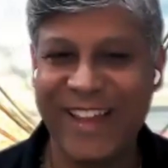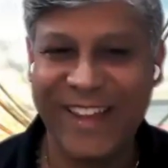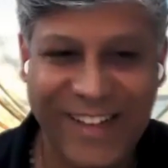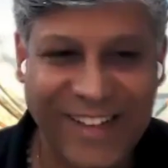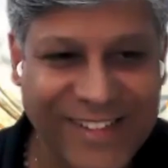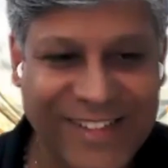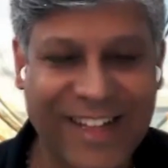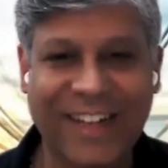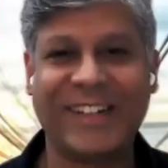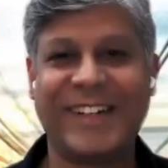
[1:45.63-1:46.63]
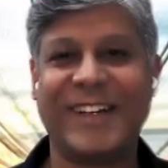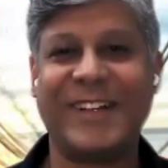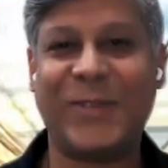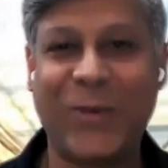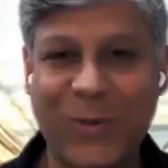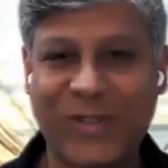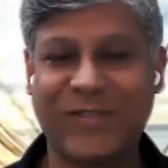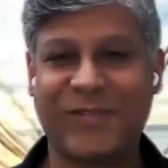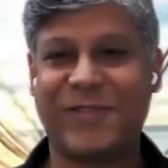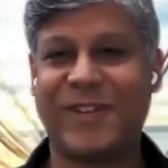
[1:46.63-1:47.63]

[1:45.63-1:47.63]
Yes, and those of